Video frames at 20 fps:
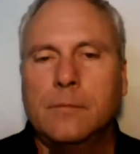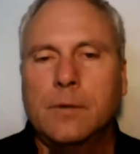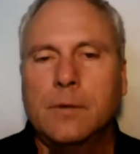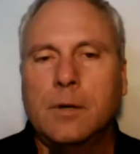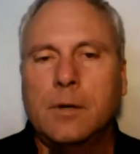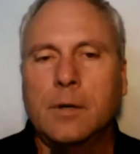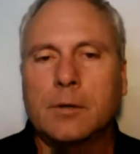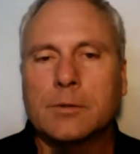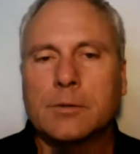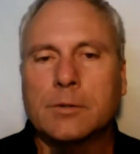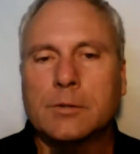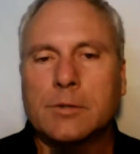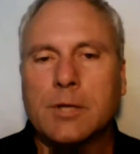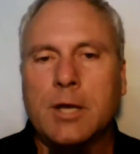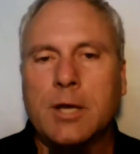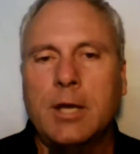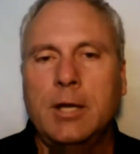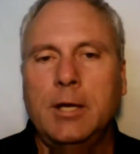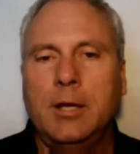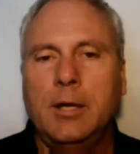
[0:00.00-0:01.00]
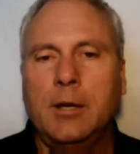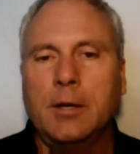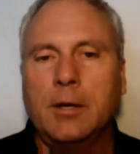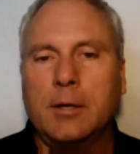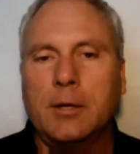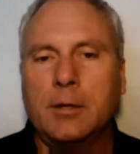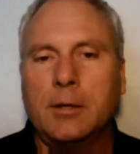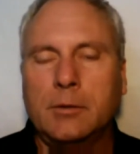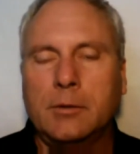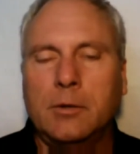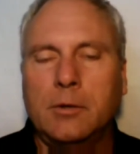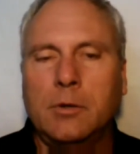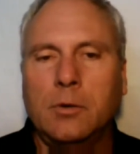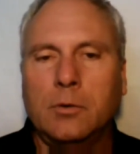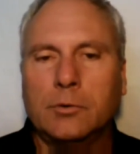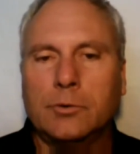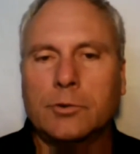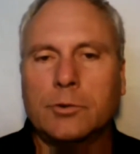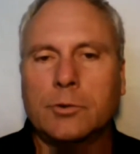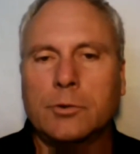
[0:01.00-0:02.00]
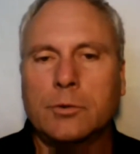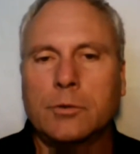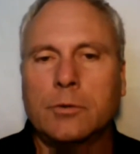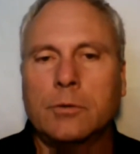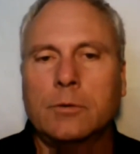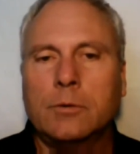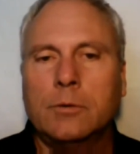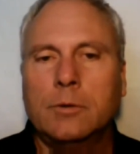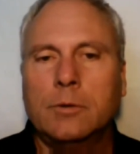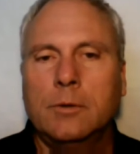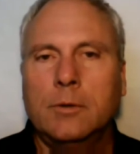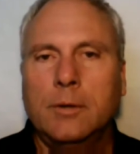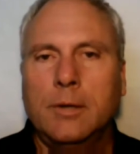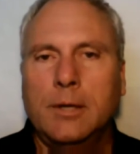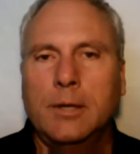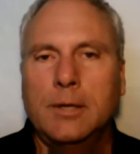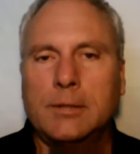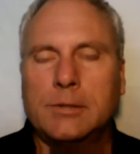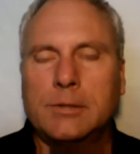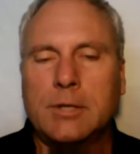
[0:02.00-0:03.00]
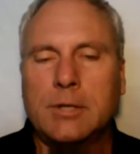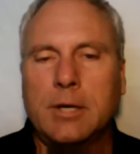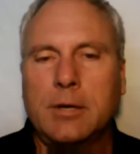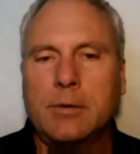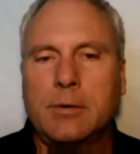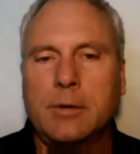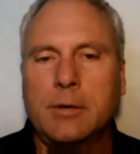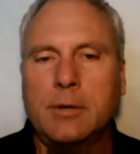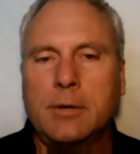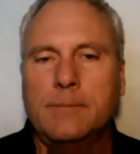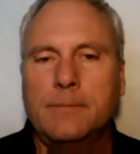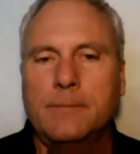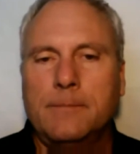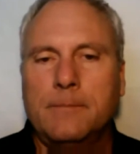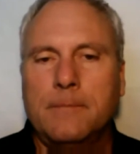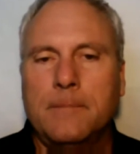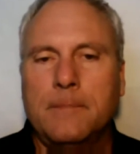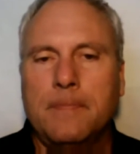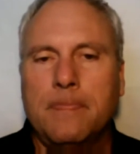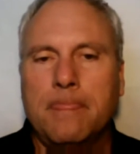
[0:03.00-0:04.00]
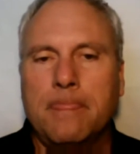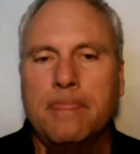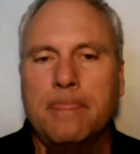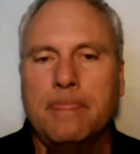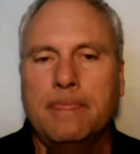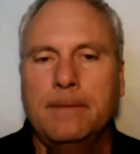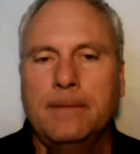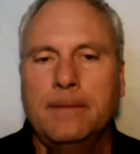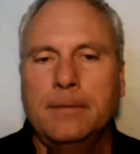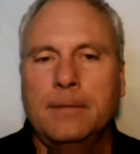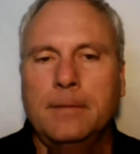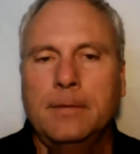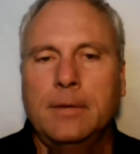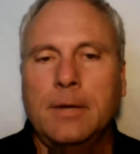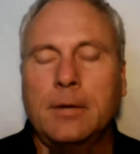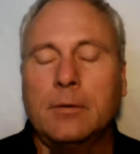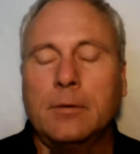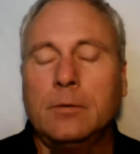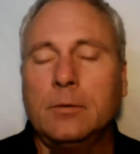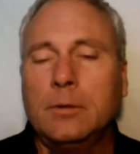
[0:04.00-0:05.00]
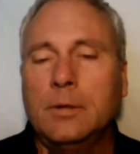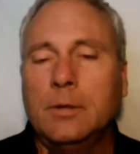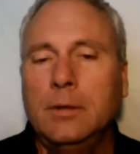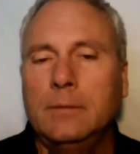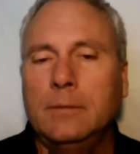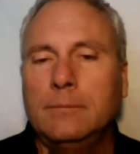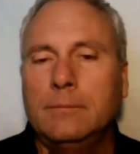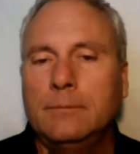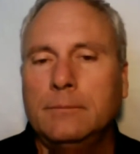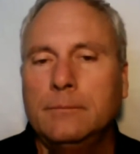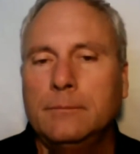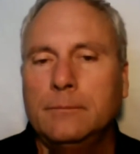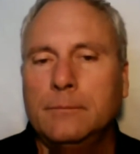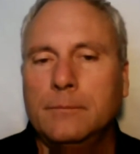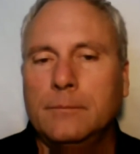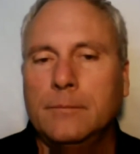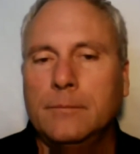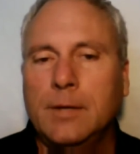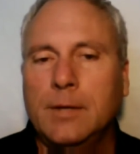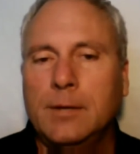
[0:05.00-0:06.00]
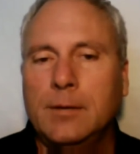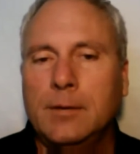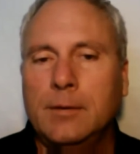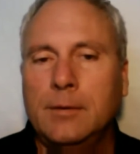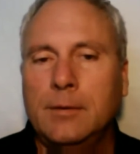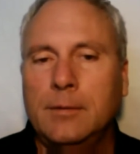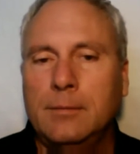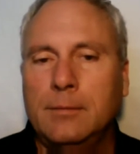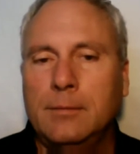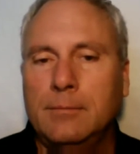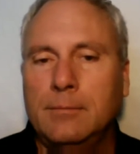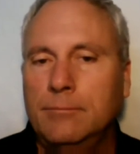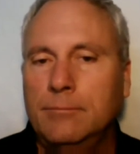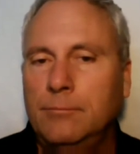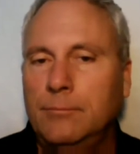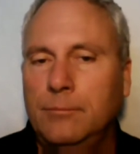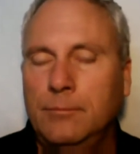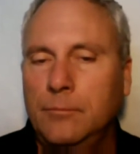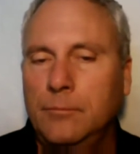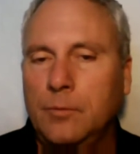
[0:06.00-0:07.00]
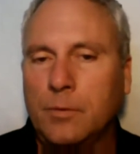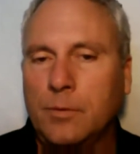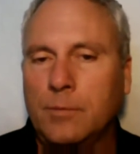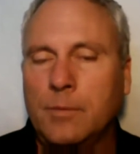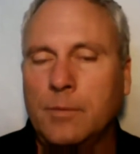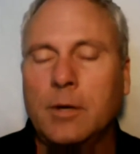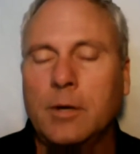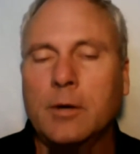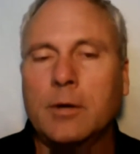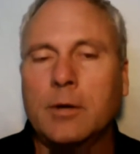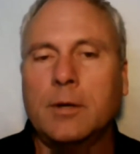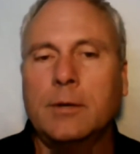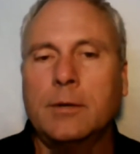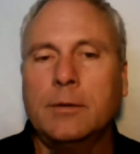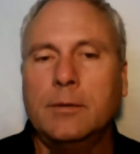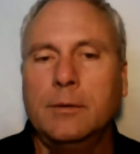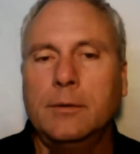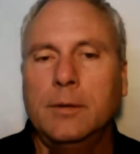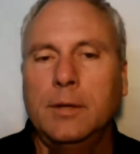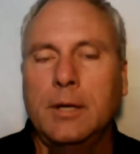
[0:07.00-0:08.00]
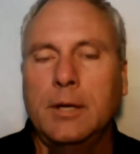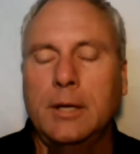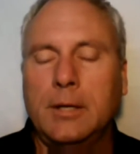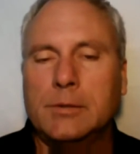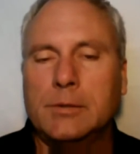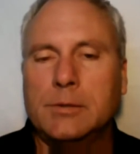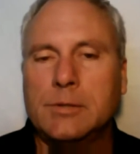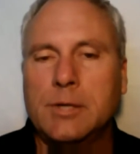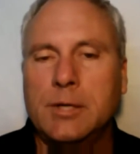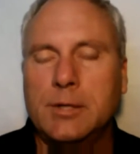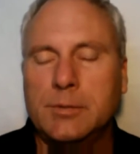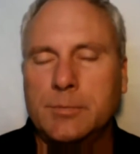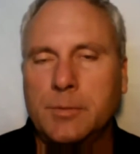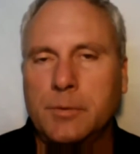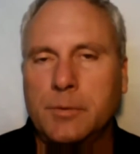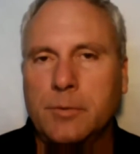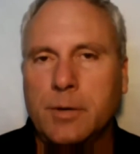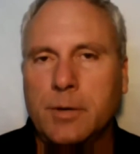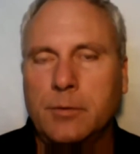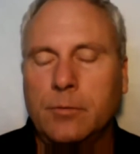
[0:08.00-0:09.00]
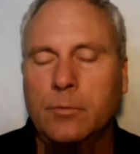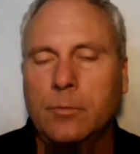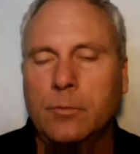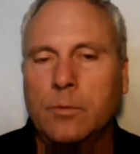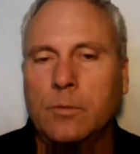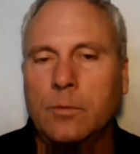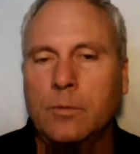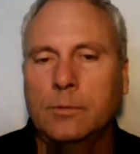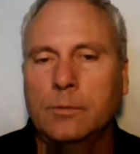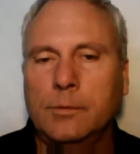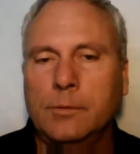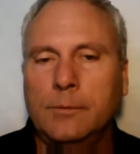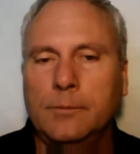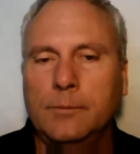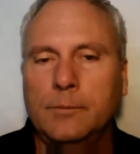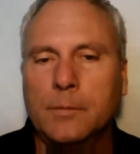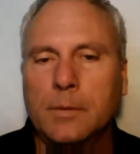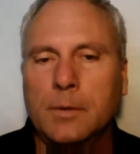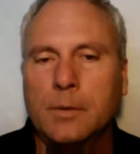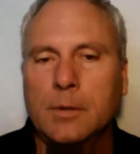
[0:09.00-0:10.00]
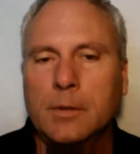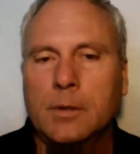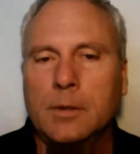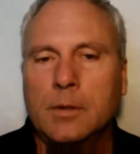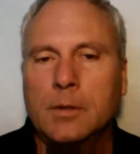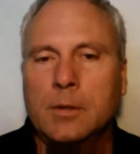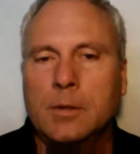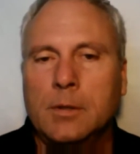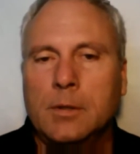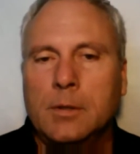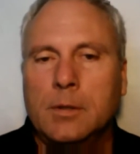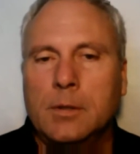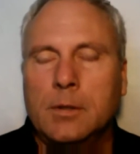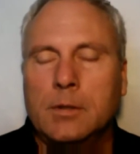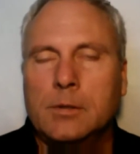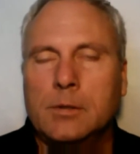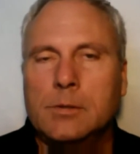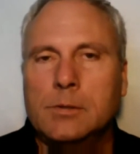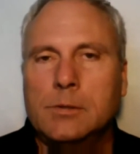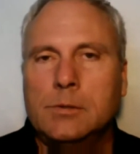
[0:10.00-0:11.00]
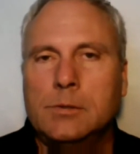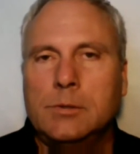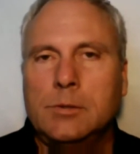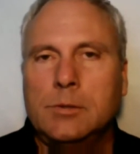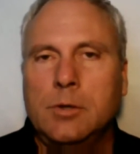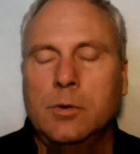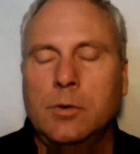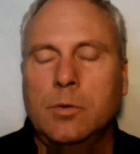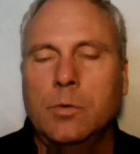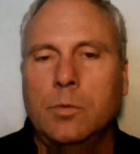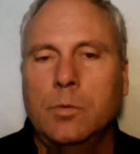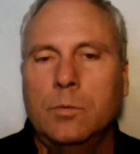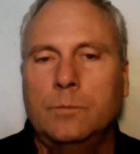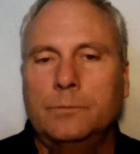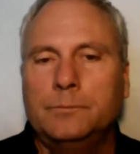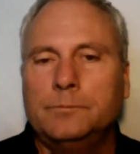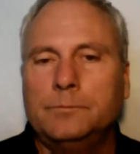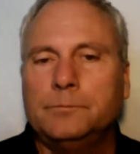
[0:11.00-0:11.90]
our society, our culture, etc. Not only in North America, the United States, but around the world. So